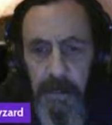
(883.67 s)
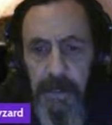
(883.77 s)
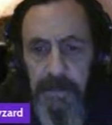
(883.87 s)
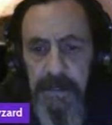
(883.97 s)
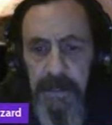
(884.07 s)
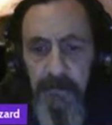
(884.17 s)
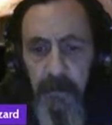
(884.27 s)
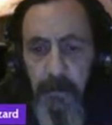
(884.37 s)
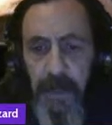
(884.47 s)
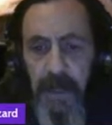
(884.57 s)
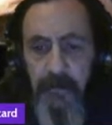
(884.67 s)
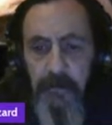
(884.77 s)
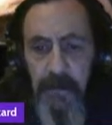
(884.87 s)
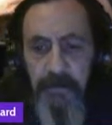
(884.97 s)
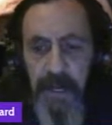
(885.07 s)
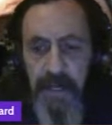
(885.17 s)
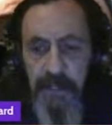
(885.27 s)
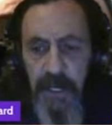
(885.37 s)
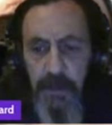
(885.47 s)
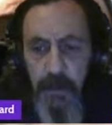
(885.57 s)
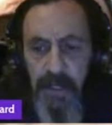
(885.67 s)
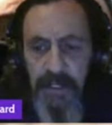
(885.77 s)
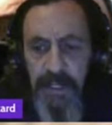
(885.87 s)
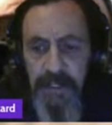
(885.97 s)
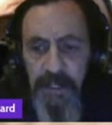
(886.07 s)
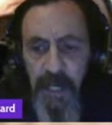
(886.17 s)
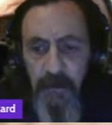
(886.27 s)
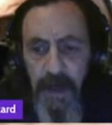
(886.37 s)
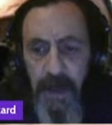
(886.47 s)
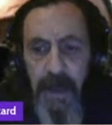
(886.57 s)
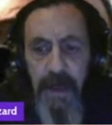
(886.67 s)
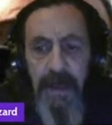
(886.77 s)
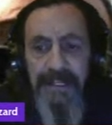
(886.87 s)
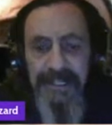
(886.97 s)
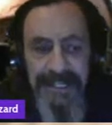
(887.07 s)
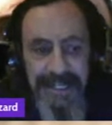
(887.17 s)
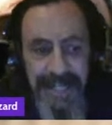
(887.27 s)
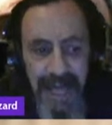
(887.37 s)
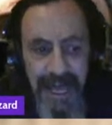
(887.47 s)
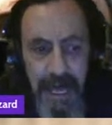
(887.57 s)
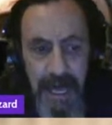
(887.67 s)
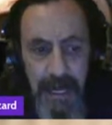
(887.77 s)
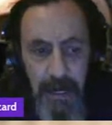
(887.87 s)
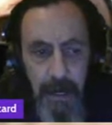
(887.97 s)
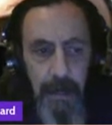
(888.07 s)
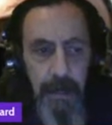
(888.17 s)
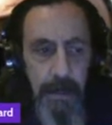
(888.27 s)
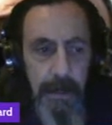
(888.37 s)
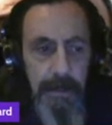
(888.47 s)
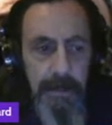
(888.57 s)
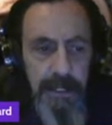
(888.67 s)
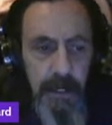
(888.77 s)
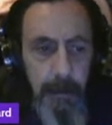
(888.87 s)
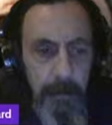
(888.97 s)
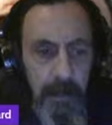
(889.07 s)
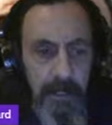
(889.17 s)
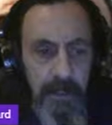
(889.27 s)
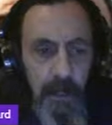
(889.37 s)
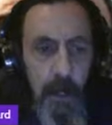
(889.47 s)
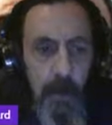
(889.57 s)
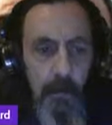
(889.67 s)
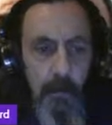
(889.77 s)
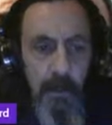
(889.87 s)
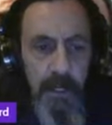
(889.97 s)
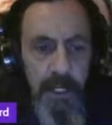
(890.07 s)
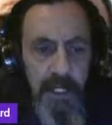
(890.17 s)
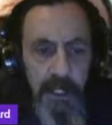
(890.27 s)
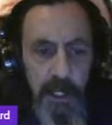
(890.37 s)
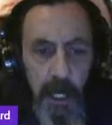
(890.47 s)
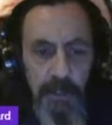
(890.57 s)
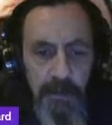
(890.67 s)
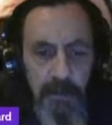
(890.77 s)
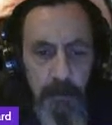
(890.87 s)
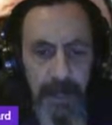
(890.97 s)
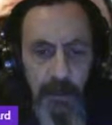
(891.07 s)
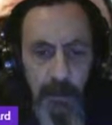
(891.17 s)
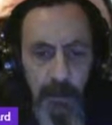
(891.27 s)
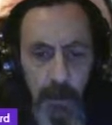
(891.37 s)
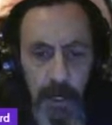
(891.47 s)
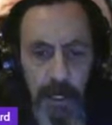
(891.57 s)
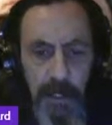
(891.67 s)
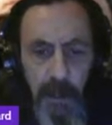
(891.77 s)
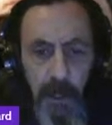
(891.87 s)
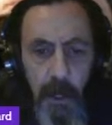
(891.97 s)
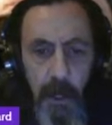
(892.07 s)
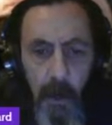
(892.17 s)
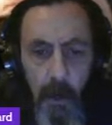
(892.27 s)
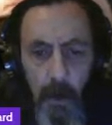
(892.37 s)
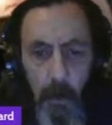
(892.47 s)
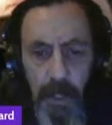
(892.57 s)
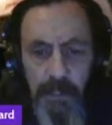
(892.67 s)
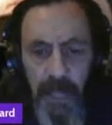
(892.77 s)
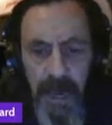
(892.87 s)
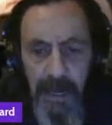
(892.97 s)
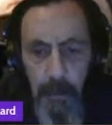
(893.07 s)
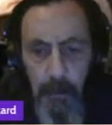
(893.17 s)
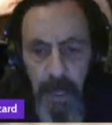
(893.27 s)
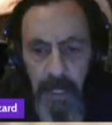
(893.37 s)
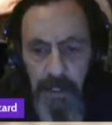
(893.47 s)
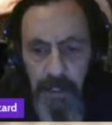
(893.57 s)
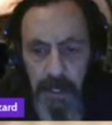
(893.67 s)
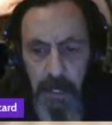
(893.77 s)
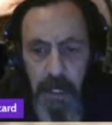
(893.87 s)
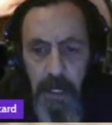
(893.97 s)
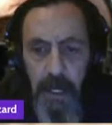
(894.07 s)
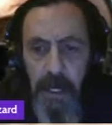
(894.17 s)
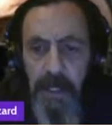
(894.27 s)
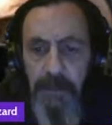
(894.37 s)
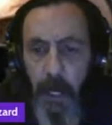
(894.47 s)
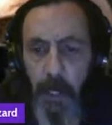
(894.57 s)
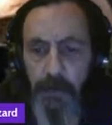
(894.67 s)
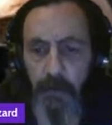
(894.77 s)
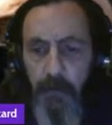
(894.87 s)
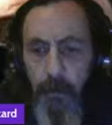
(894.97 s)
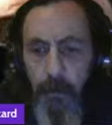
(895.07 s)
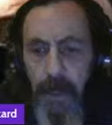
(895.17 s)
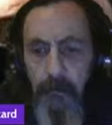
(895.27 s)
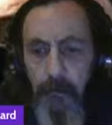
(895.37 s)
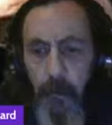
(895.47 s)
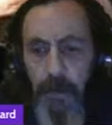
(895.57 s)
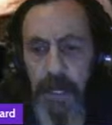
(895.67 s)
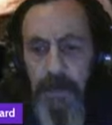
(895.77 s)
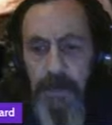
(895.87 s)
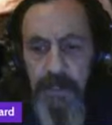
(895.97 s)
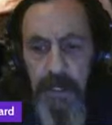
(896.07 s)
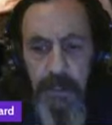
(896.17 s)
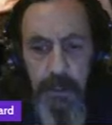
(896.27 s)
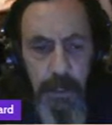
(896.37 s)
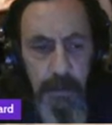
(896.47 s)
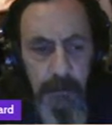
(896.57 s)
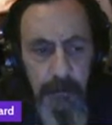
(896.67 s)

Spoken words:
Is from late 15th century, the sense of a staying in some place for the discharge of special duties or one's occupation is also from late 14th century.